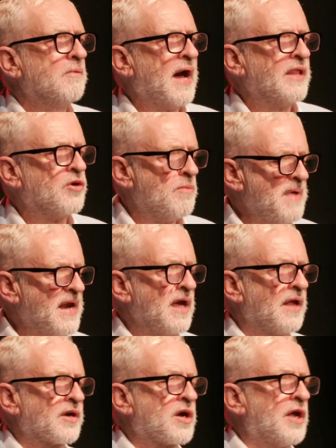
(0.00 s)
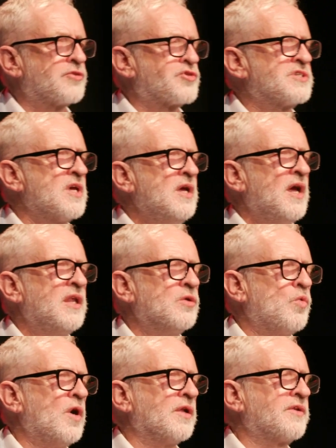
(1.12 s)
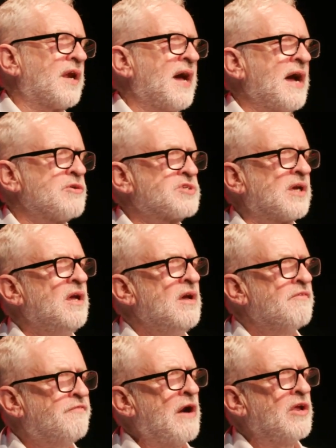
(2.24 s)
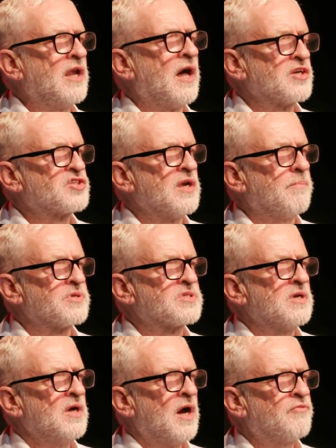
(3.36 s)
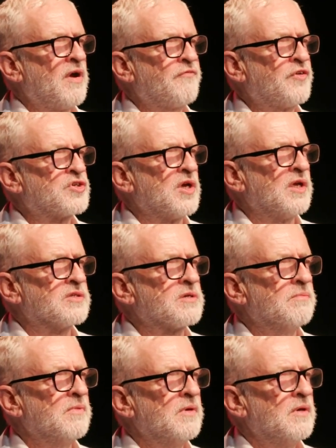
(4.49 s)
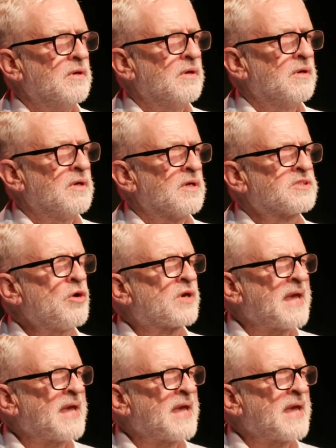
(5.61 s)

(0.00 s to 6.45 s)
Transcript: And there are many other countries in the world that are housing very large numbers of refugees. So,